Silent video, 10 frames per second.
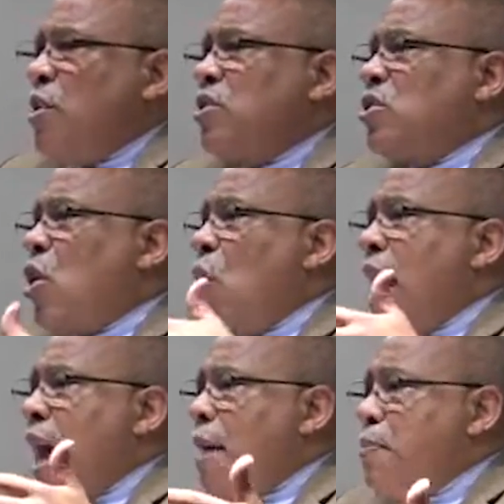And we're
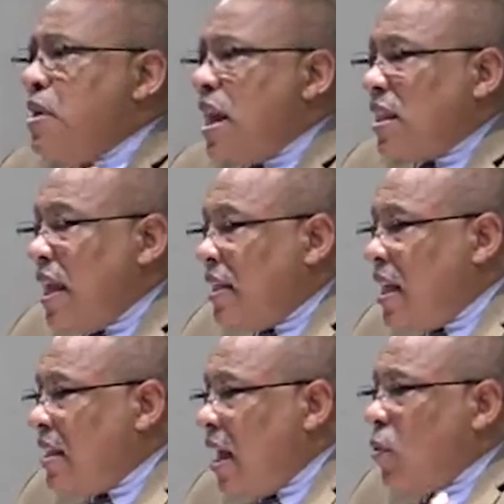so happy that they
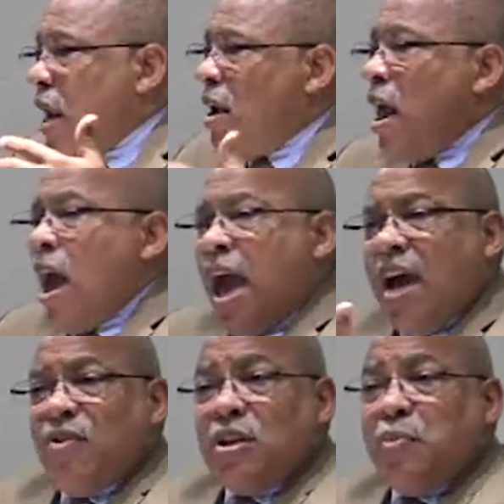did that without
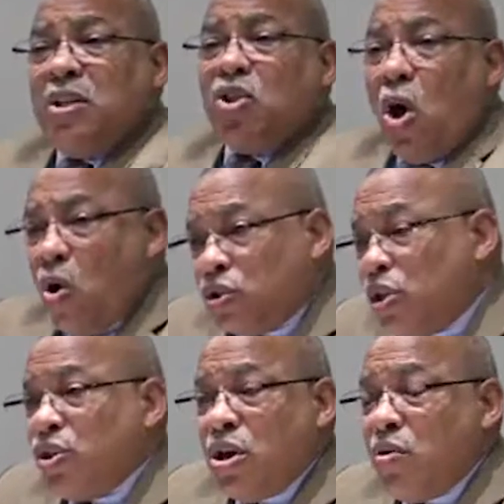having to be
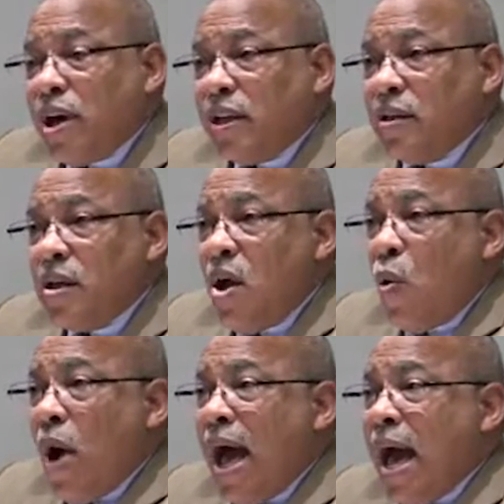told to do it.
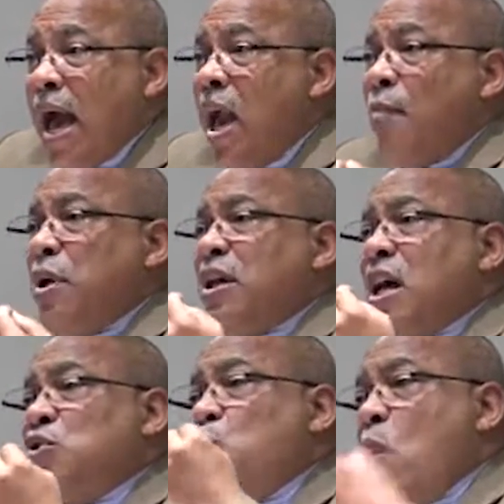Why?
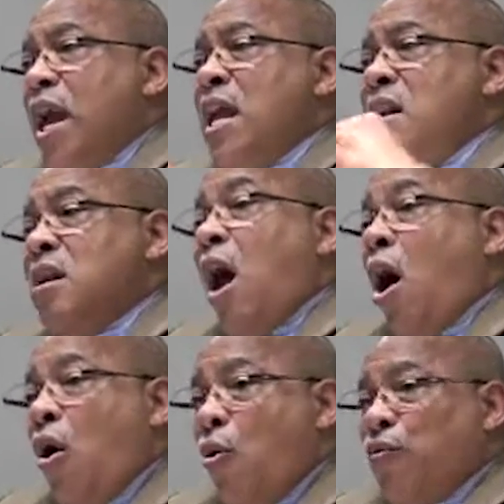Because we
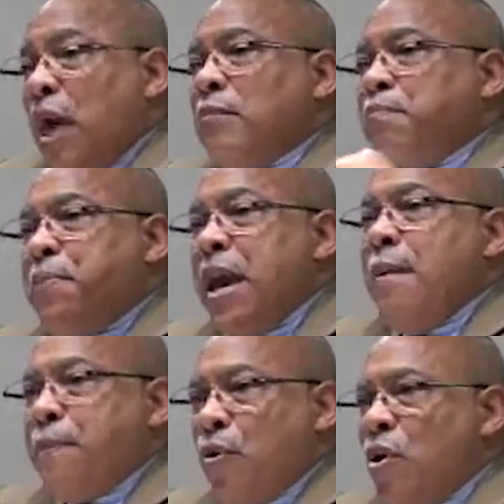know that
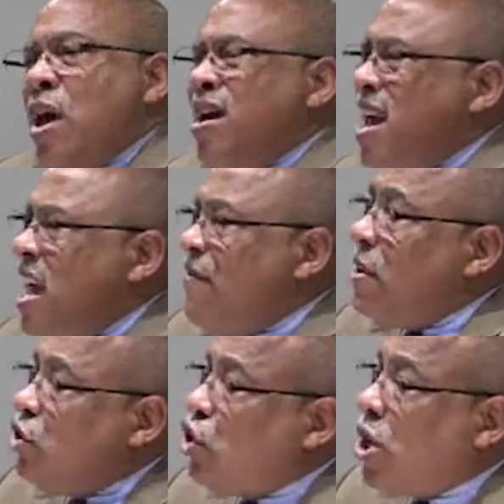people,
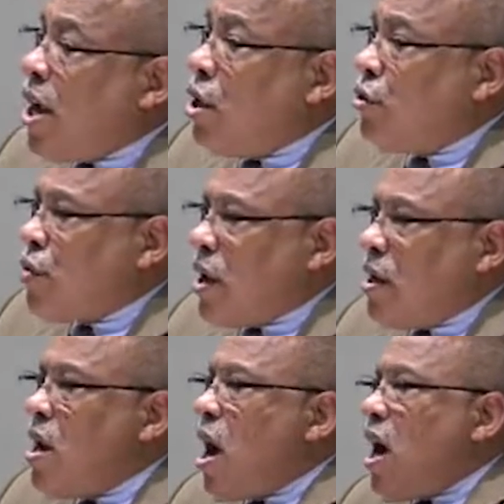even
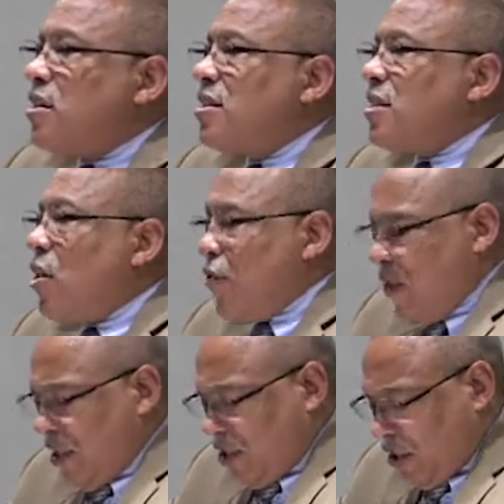children, are
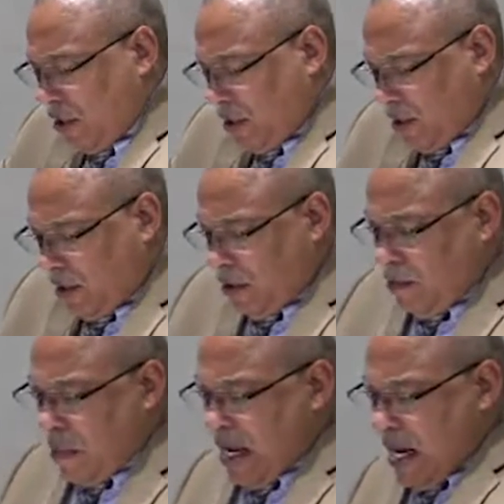selfish
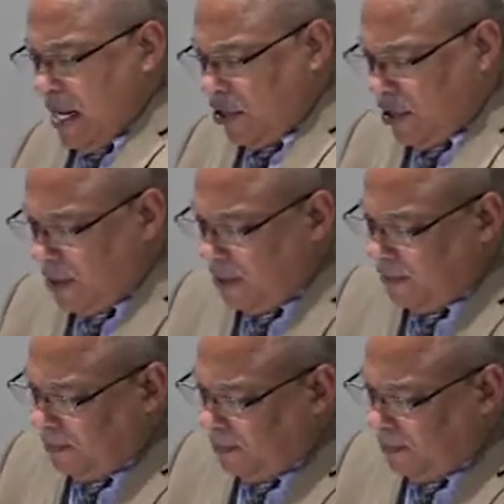by nature.